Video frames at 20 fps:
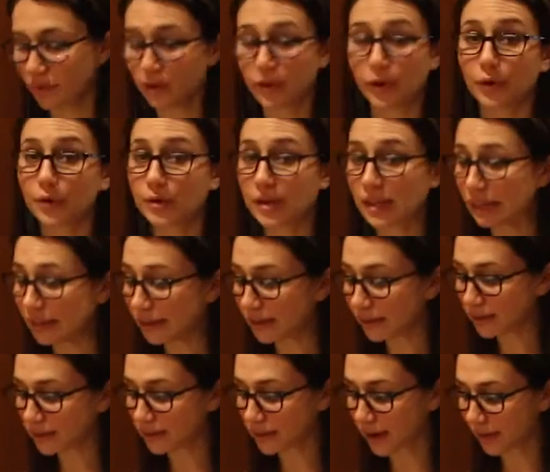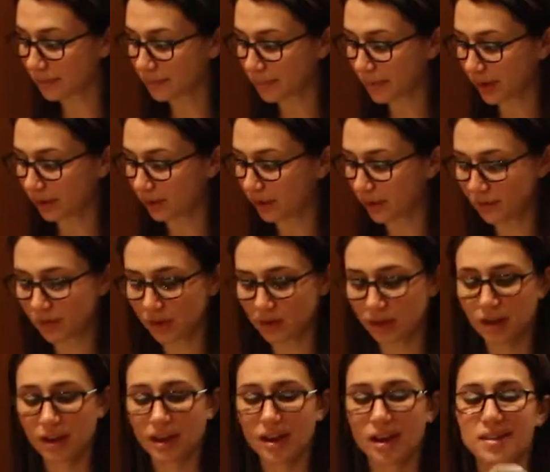don't need this step, but I love it.
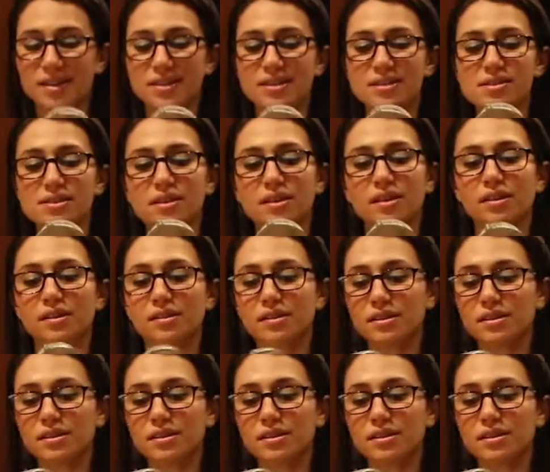And this is a little